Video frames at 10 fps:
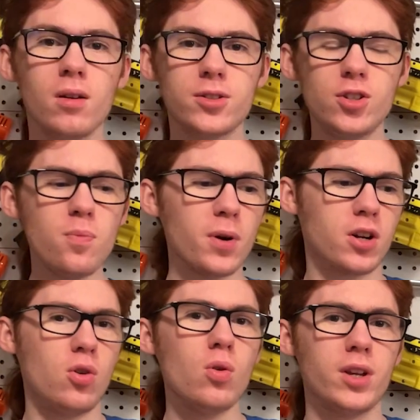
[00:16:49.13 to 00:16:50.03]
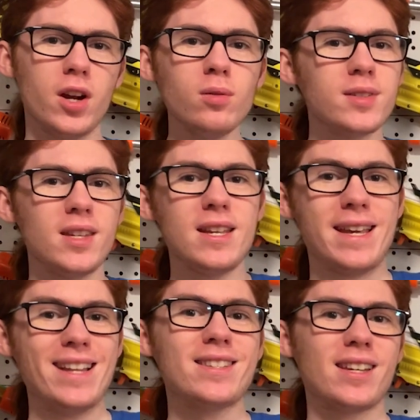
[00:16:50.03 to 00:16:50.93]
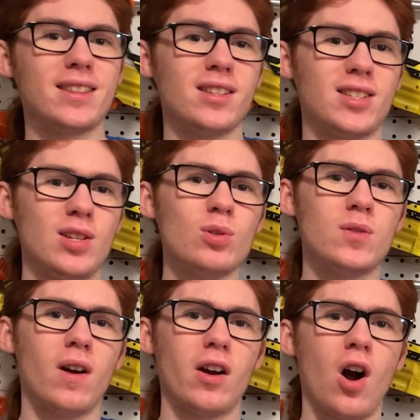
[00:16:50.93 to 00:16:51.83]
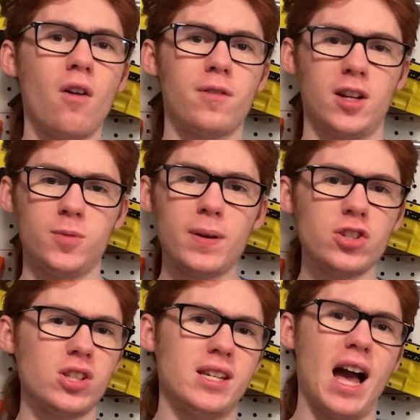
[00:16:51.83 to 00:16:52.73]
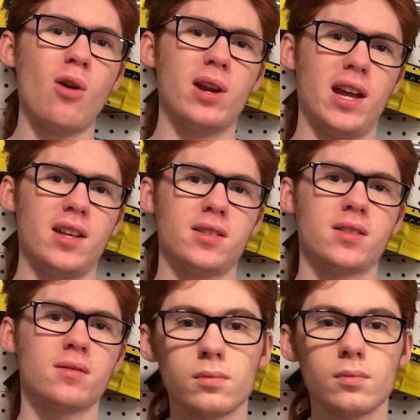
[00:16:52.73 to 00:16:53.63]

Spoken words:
Super cool, you don't see kits like this used very often, especially nowadays.